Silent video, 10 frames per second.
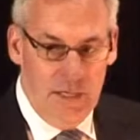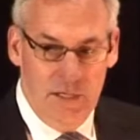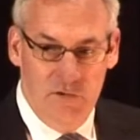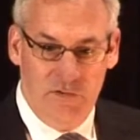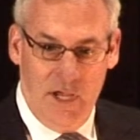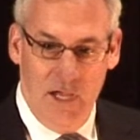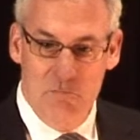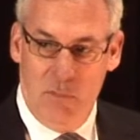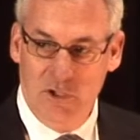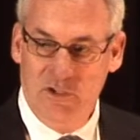is
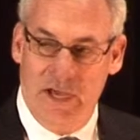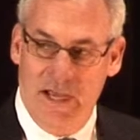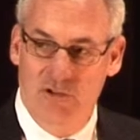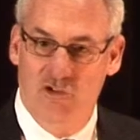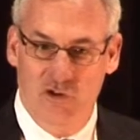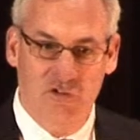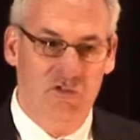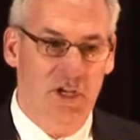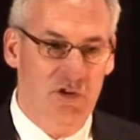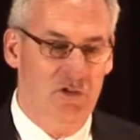a
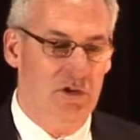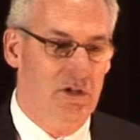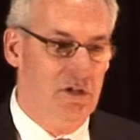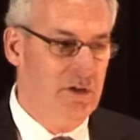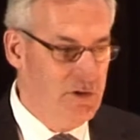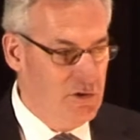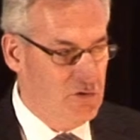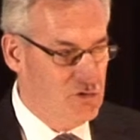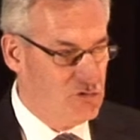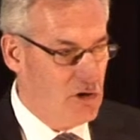multi-jurisdictional
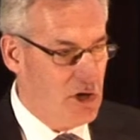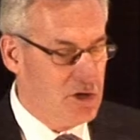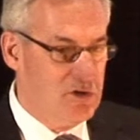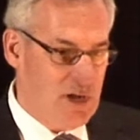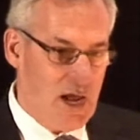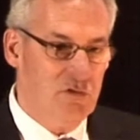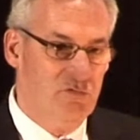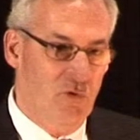drug task